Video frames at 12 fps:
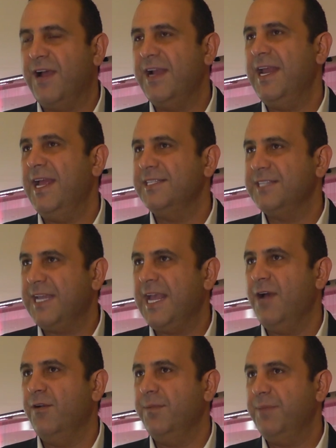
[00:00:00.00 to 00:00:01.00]
finance,
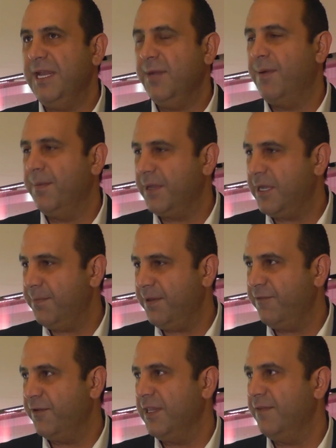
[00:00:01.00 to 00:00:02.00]
accounting. Being a public
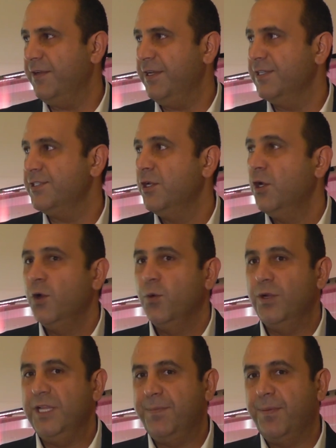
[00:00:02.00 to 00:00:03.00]
company for 11 years
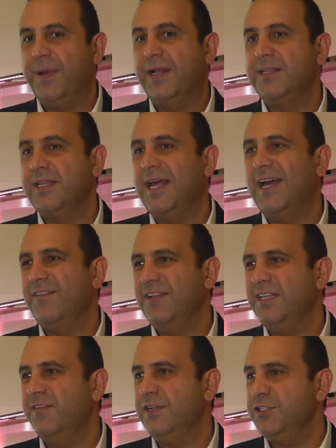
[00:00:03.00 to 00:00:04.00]
really propelled a lot of
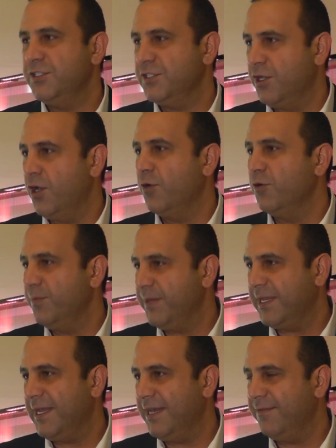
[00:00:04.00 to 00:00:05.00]
the divisions in our group
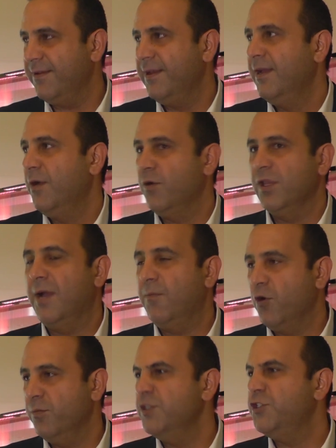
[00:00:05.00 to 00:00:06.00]
that kind of were a lot
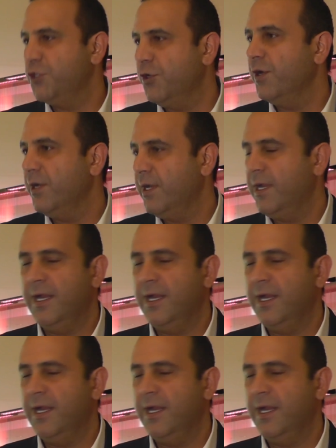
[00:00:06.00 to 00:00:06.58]
more mature.